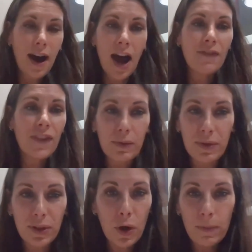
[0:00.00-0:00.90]
I fight
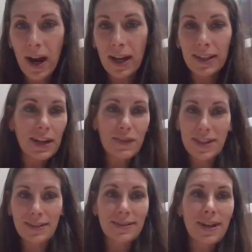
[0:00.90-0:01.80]
with Copilot every
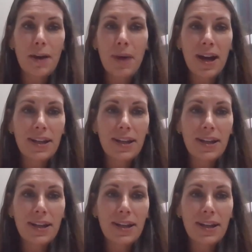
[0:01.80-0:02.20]
single time I